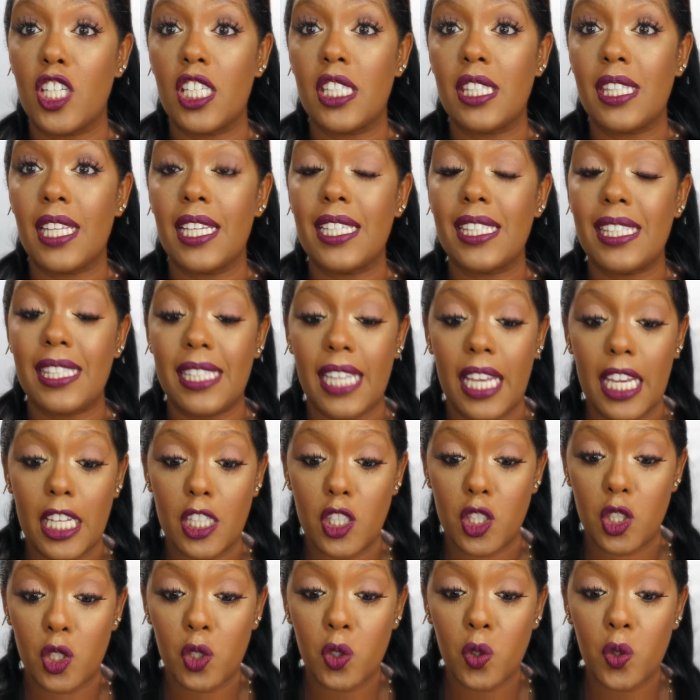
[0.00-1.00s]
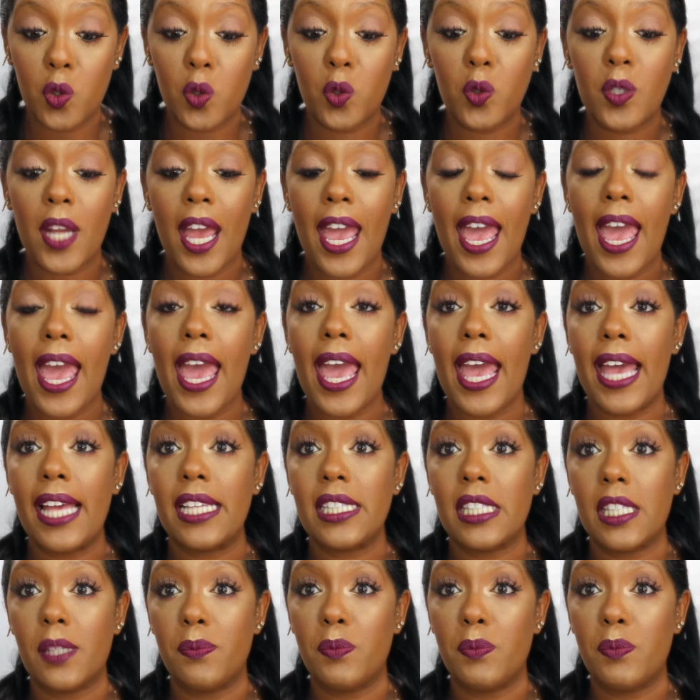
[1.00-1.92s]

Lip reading: Just stay tuned and